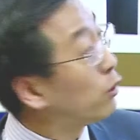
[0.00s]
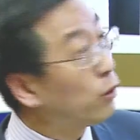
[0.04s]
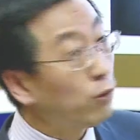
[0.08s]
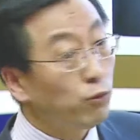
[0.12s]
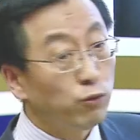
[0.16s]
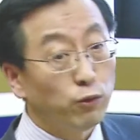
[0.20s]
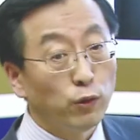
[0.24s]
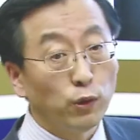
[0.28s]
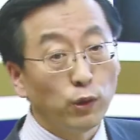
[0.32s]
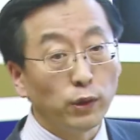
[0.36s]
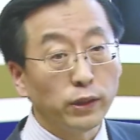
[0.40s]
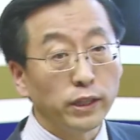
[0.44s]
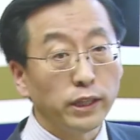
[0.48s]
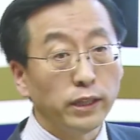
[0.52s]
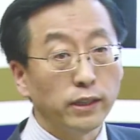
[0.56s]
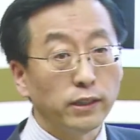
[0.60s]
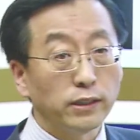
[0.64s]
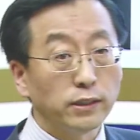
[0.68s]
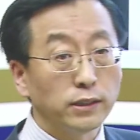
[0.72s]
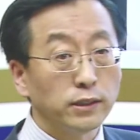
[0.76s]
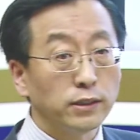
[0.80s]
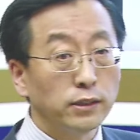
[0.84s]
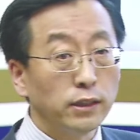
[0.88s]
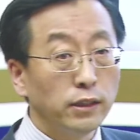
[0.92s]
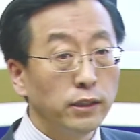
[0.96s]
4
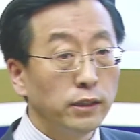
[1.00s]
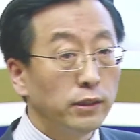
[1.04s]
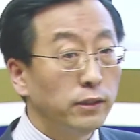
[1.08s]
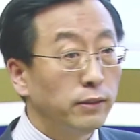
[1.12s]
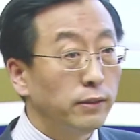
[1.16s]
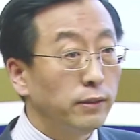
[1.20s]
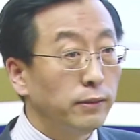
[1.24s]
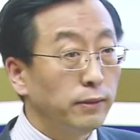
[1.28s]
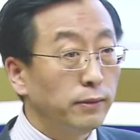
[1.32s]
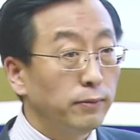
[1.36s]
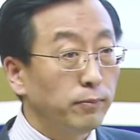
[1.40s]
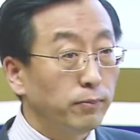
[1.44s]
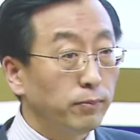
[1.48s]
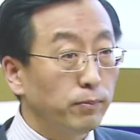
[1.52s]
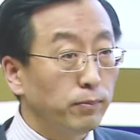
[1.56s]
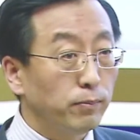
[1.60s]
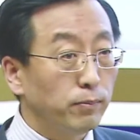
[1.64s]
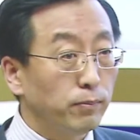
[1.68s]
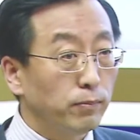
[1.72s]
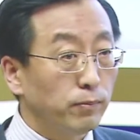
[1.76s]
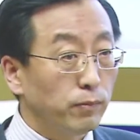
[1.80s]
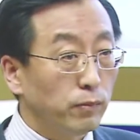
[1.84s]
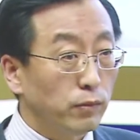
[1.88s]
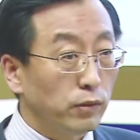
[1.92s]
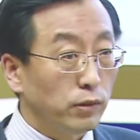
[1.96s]
years.
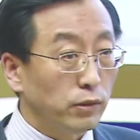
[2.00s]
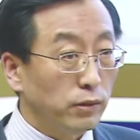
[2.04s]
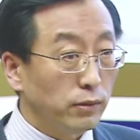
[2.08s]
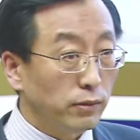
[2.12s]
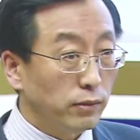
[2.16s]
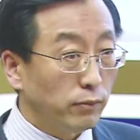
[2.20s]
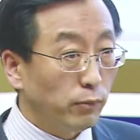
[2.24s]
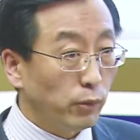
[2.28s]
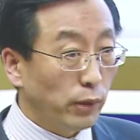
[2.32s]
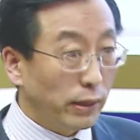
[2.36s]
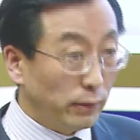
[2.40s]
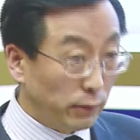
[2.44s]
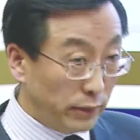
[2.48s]
Well,